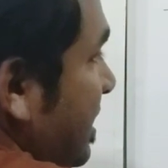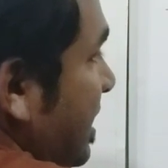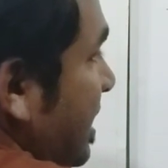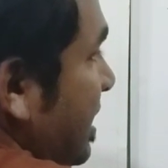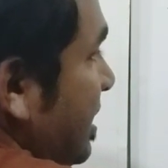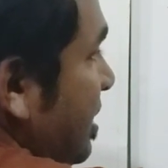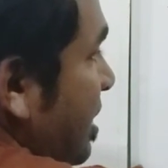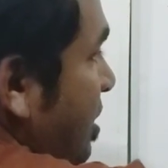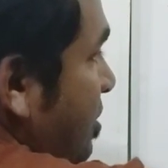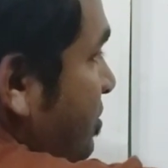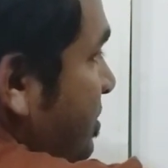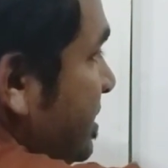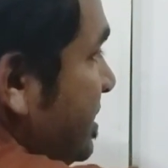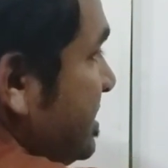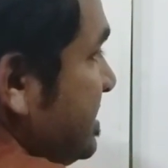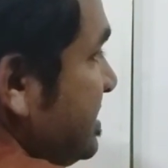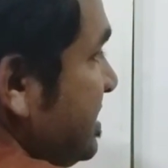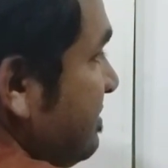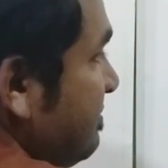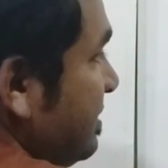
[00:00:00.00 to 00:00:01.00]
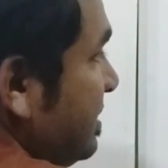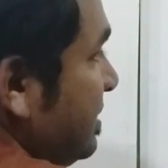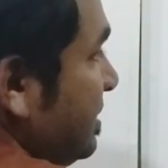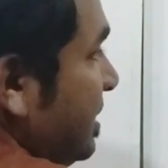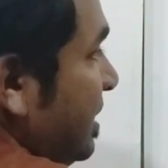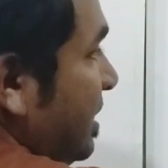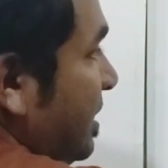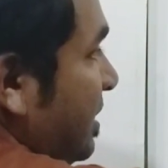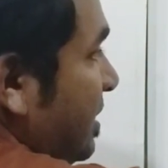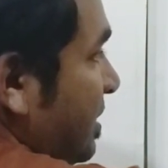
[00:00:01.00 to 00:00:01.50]
and how it is given
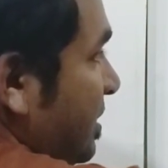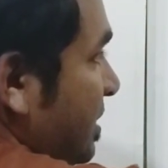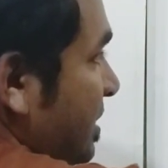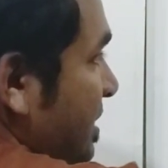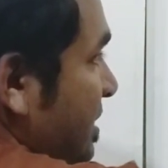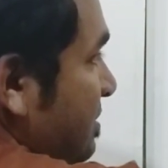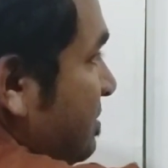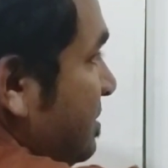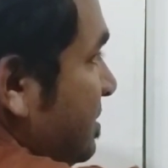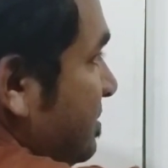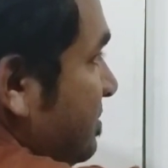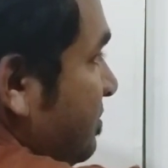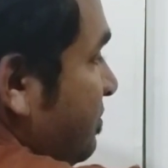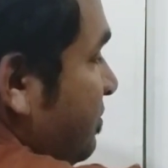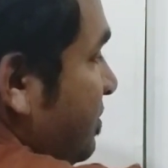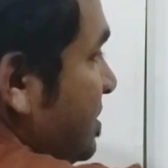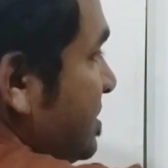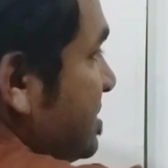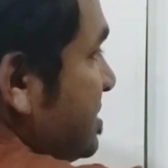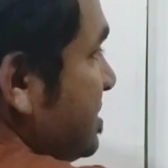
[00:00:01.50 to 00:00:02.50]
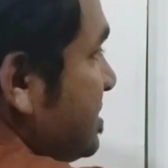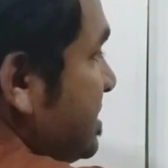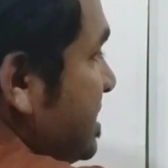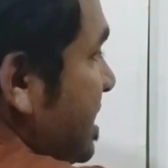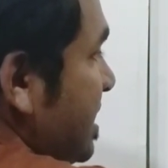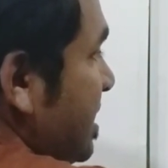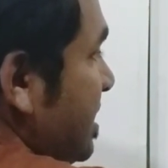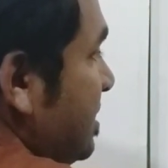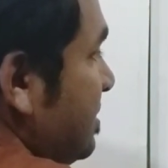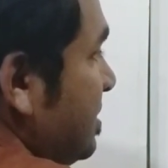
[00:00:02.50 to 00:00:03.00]
in first,
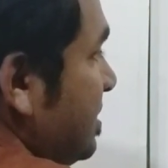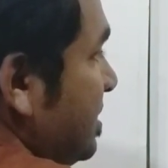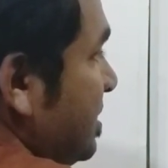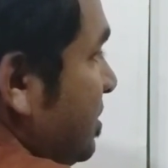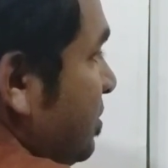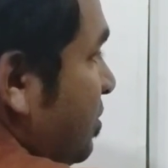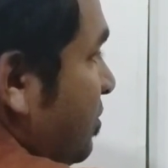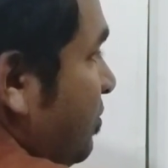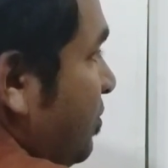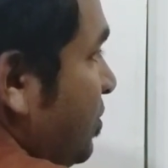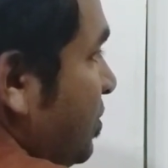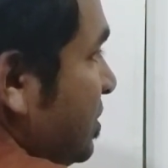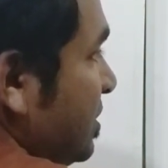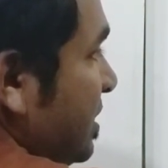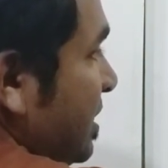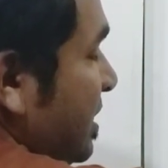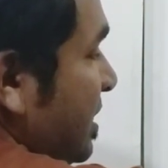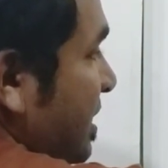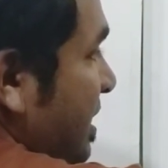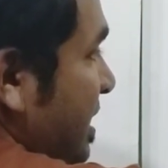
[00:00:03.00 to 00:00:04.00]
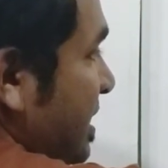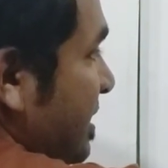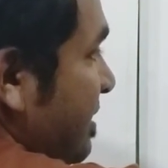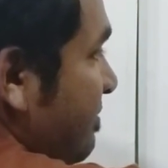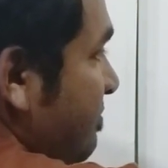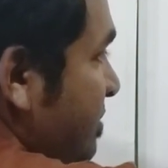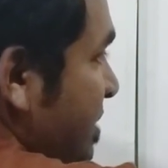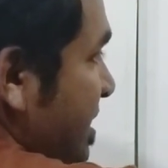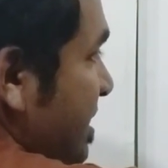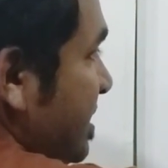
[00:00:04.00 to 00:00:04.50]
second, third, or fourth. I have
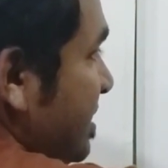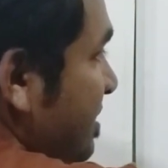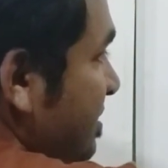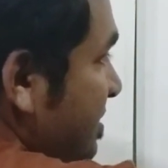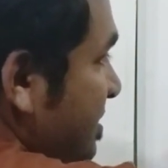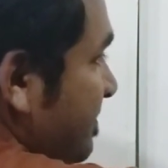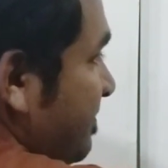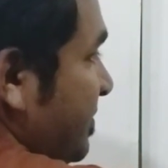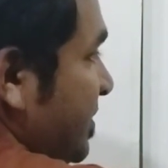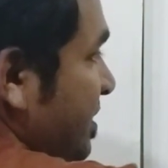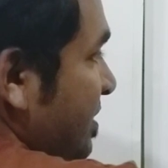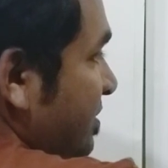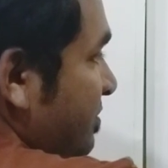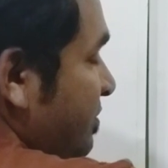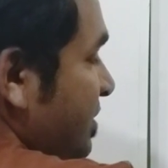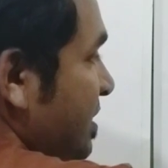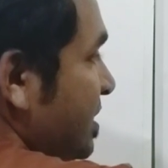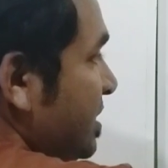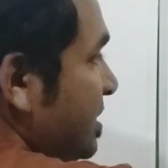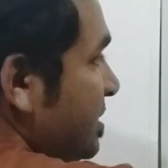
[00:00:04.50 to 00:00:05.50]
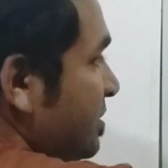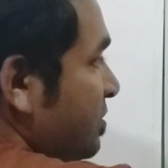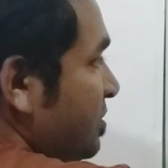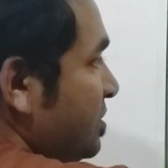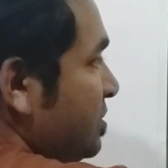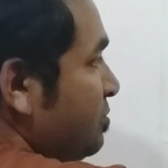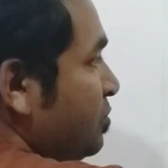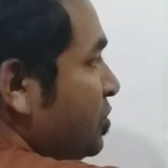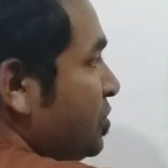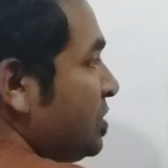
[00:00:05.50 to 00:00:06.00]
made the figure on the
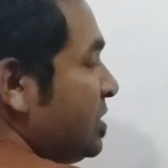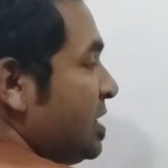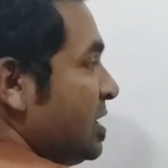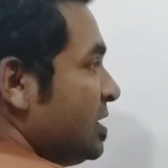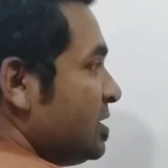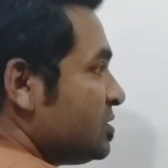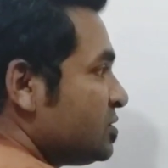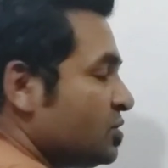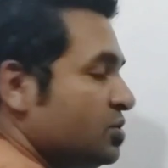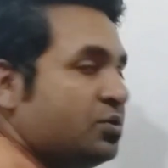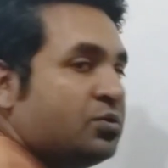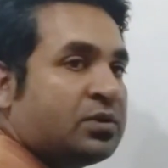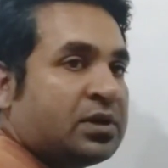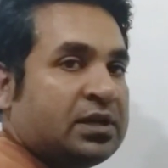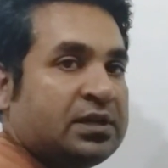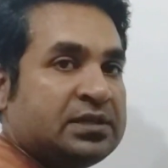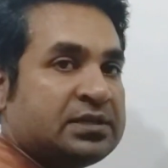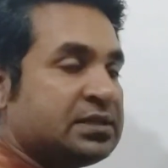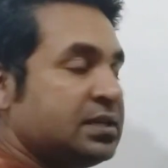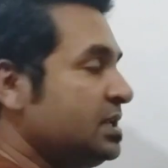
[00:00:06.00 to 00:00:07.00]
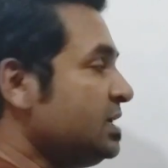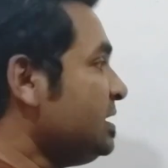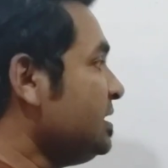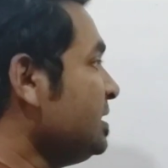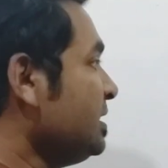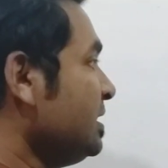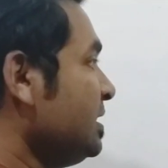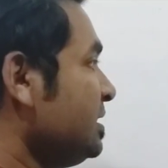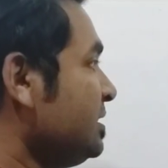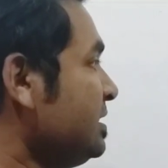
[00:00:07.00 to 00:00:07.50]
board, so you can easily
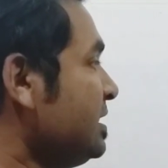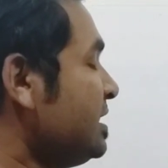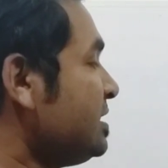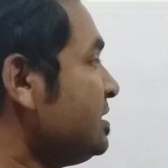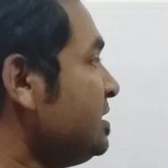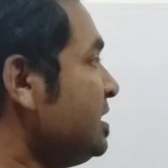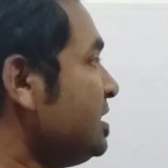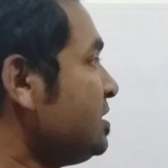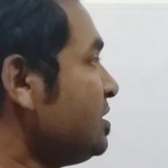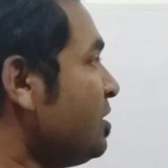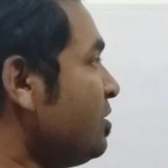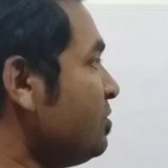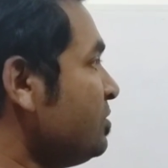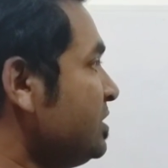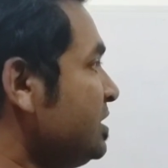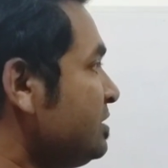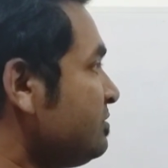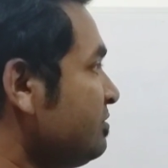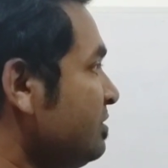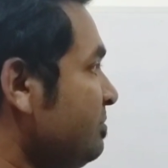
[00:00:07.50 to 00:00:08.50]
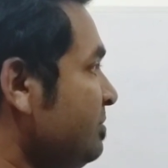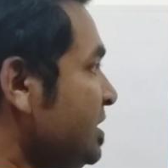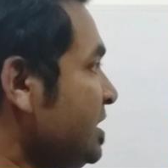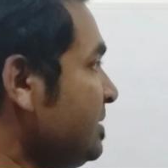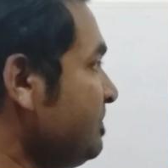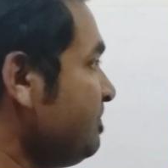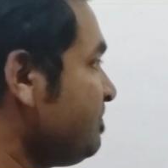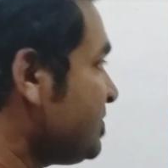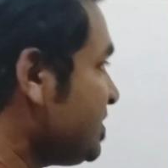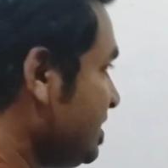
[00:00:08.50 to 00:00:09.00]
get that how it will
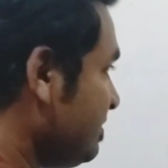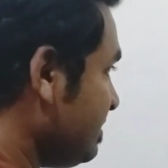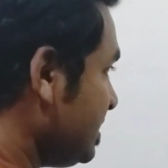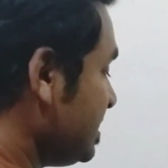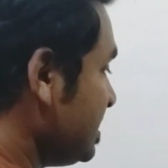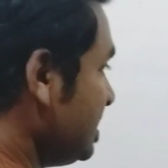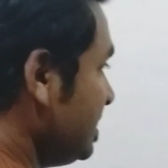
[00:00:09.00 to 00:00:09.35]
be given.